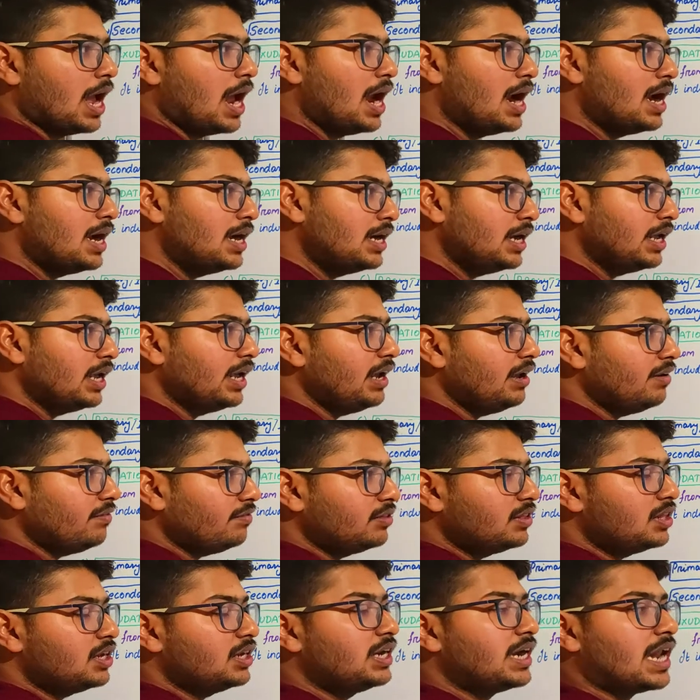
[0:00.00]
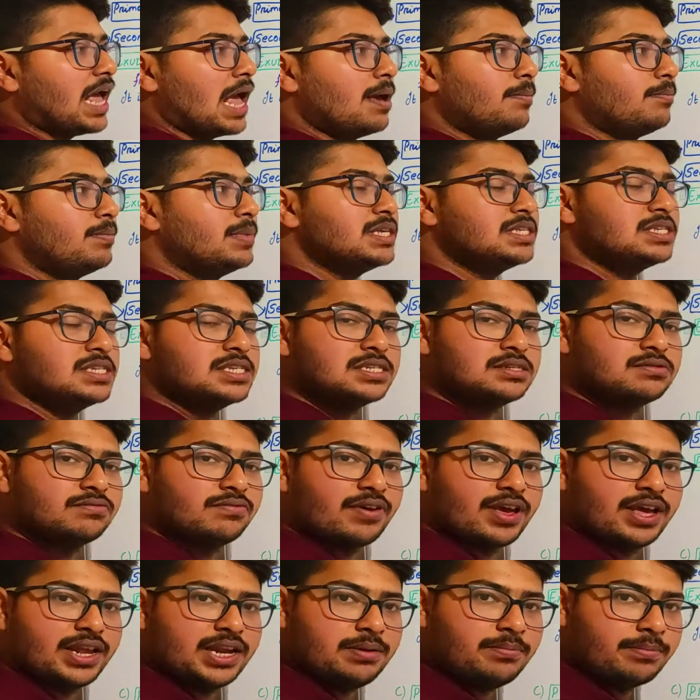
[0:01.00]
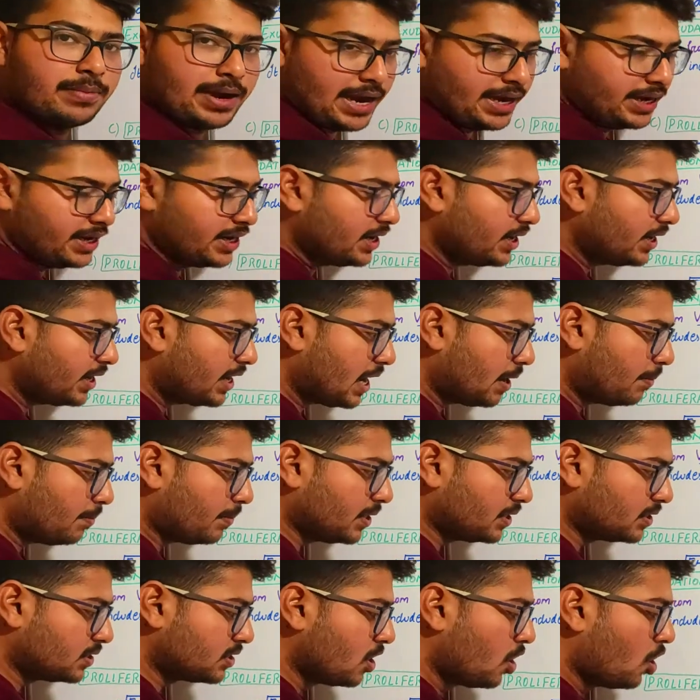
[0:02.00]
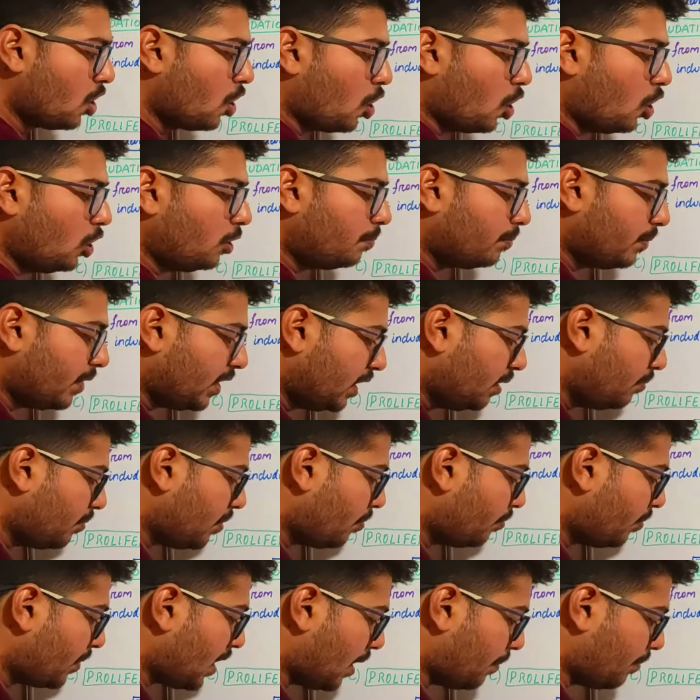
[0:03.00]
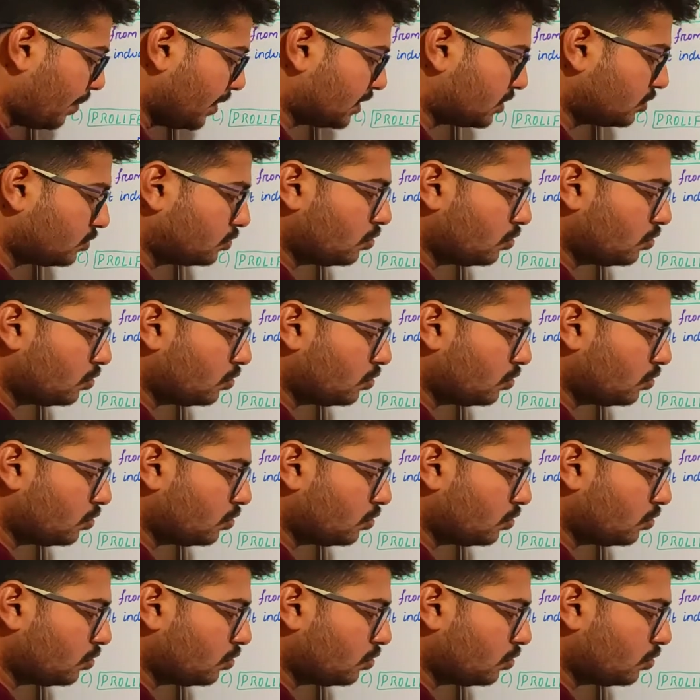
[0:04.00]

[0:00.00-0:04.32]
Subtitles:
And if the damage is very minor damage or minimum damage,